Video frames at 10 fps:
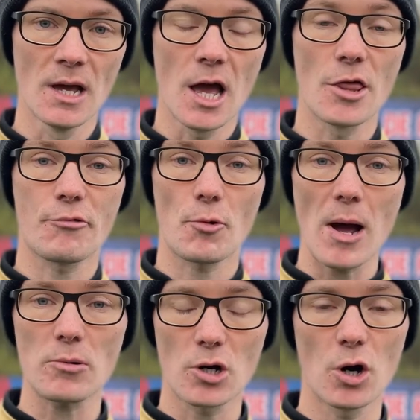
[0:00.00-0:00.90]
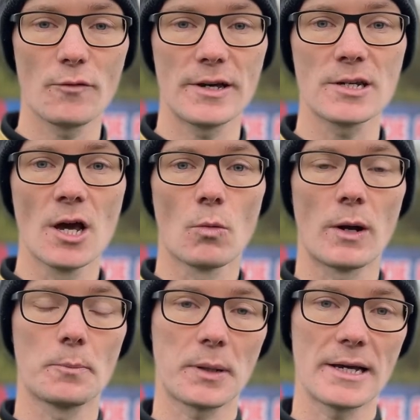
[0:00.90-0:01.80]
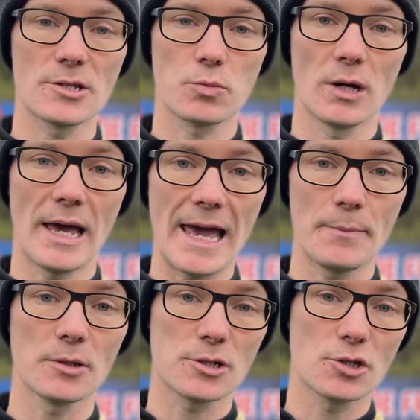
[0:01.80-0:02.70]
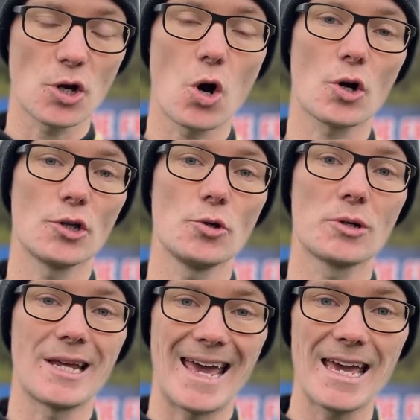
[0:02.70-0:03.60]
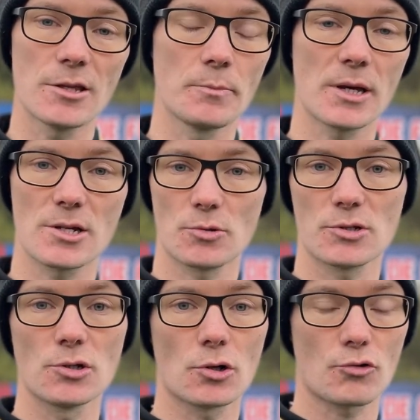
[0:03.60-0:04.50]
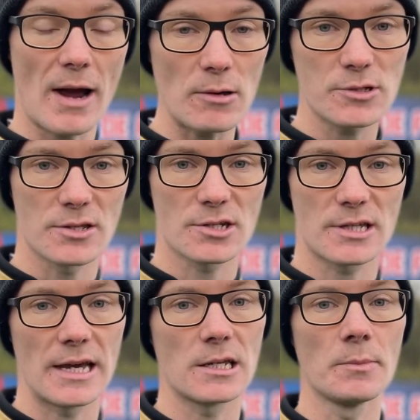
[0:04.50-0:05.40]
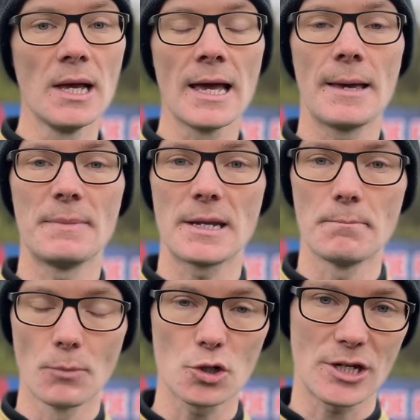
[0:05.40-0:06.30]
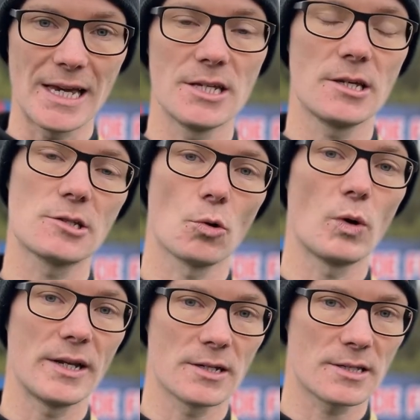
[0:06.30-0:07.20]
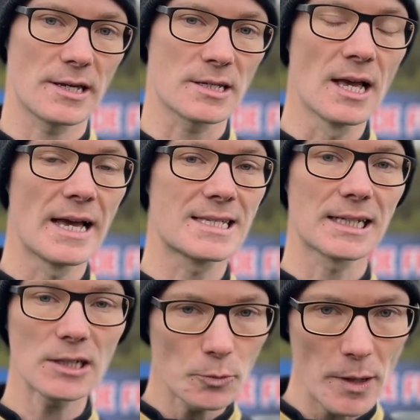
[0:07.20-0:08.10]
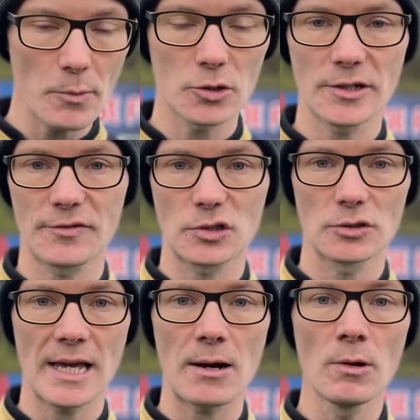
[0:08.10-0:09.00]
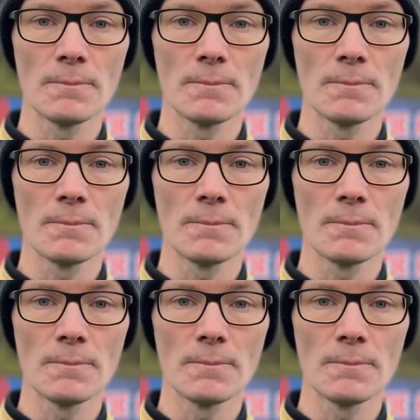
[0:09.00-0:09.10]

And throughout COVID, when players were able to talk and you could hear them because there was no crowds in the stadium, it made it much easier to witness this. It's a little bit more difficult now,